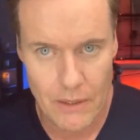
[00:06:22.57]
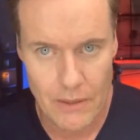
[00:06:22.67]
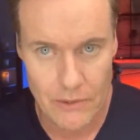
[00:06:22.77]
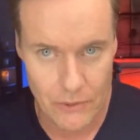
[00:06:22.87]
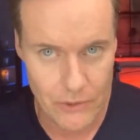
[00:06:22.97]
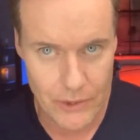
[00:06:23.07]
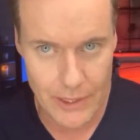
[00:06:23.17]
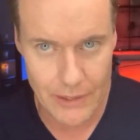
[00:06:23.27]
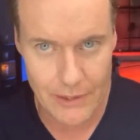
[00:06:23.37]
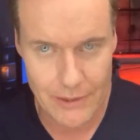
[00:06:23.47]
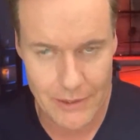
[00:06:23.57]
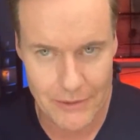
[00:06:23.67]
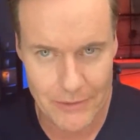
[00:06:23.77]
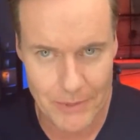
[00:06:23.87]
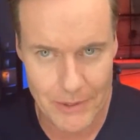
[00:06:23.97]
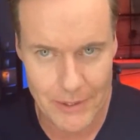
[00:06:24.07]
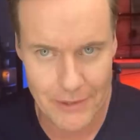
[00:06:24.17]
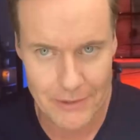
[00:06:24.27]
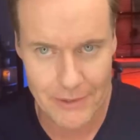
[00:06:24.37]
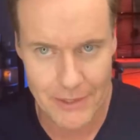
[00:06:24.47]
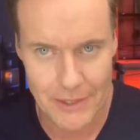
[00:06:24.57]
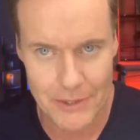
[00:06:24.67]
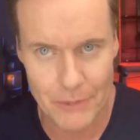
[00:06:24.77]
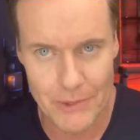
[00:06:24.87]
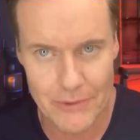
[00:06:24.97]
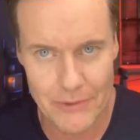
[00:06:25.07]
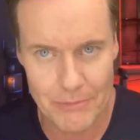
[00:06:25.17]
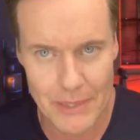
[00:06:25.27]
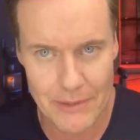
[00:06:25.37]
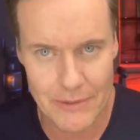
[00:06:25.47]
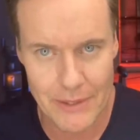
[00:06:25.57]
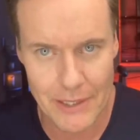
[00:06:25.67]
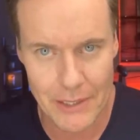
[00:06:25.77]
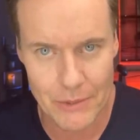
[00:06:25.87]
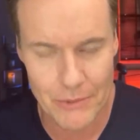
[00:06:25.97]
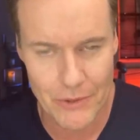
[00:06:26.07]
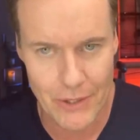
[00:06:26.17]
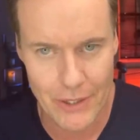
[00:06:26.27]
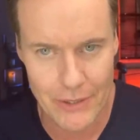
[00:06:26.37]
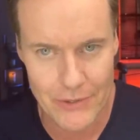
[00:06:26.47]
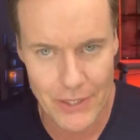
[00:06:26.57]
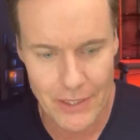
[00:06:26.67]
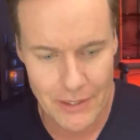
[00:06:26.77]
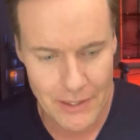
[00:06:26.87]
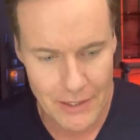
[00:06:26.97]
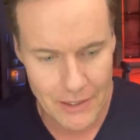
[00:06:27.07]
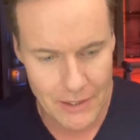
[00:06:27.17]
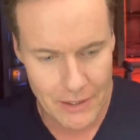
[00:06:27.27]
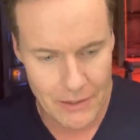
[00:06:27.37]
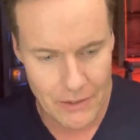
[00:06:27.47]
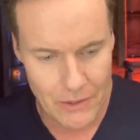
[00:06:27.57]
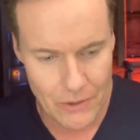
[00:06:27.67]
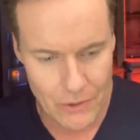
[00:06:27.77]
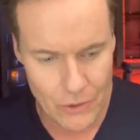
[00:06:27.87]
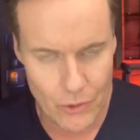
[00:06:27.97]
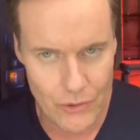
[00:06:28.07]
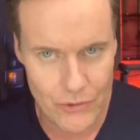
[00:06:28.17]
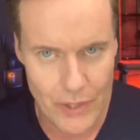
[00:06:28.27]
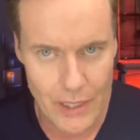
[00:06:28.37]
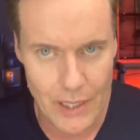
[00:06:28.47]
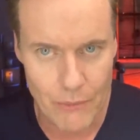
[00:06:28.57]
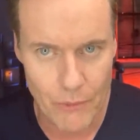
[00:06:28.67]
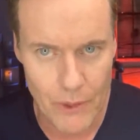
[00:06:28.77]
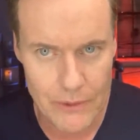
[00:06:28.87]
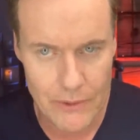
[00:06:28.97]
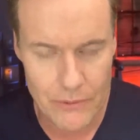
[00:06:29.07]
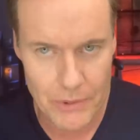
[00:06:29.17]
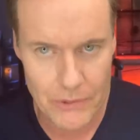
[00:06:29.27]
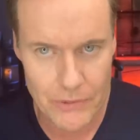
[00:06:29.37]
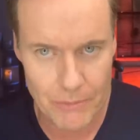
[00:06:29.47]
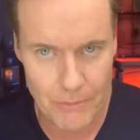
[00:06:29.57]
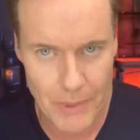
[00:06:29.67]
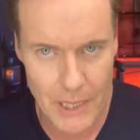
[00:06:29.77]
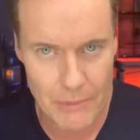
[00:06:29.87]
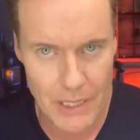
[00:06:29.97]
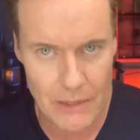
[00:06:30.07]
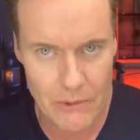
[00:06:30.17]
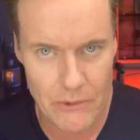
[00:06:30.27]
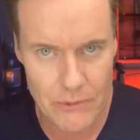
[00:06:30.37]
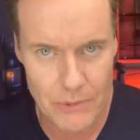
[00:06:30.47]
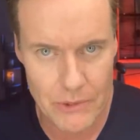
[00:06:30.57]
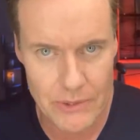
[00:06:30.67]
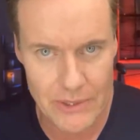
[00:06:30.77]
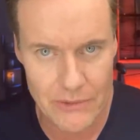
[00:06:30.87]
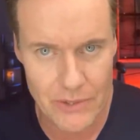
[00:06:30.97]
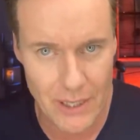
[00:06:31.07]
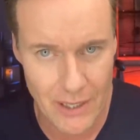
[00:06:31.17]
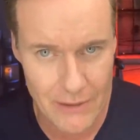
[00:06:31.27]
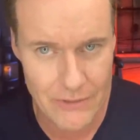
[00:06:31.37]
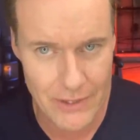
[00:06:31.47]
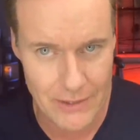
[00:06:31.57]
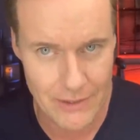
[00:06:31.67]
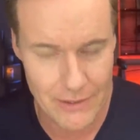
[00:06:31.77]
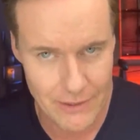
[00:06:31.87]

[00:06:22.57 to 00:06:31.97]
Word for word: It's a learning experience. And you, Mrs. B's in the harem garage, who are saying, I want this person back, but I know this person is toxic.